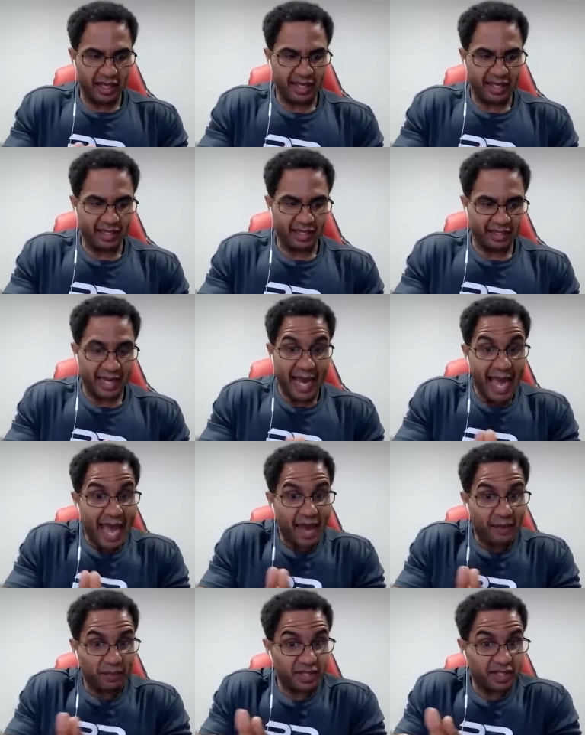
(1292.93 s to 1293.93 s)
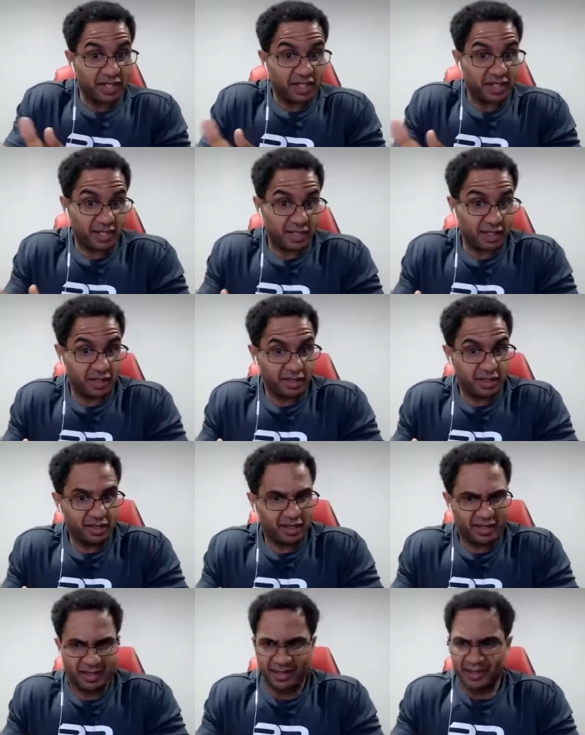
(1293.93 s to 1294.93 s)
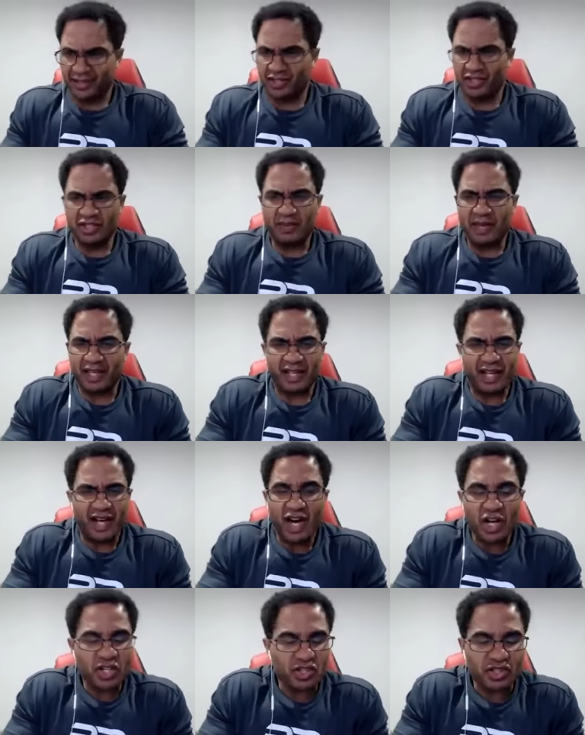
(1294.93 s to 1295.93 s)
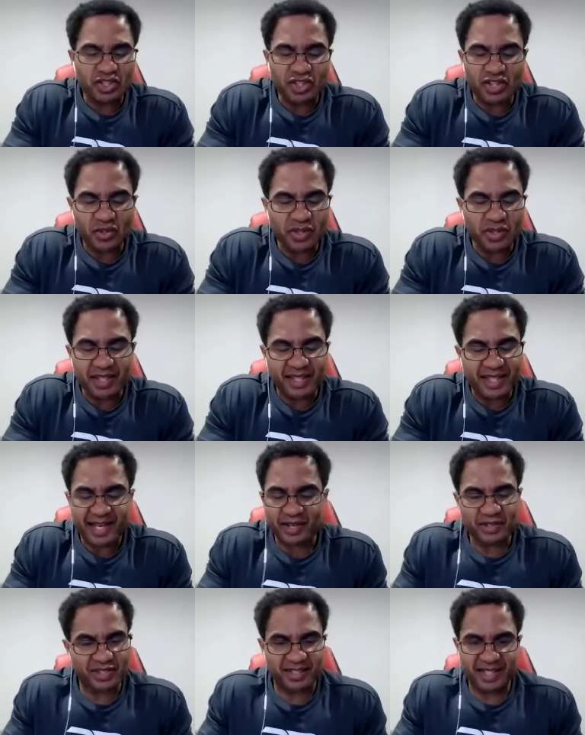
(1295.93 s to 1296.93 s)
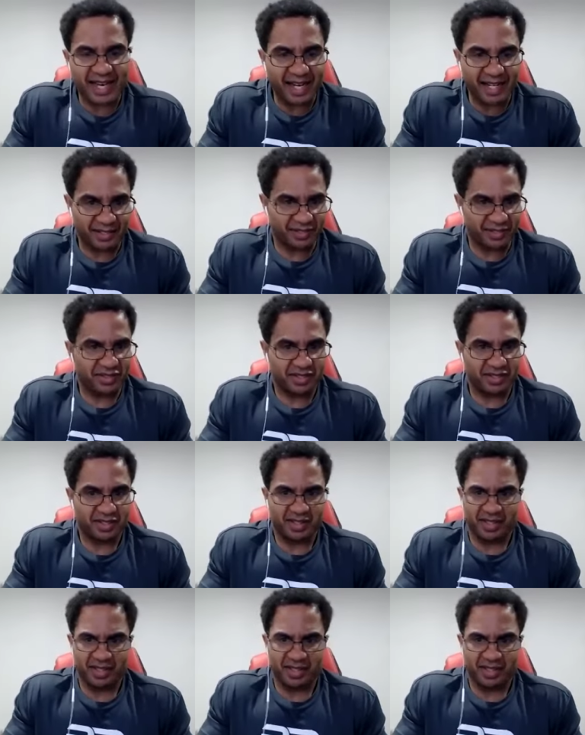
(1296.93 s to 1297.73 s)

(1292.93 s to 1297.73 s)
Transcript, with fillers: and I happened to see she was making $130,000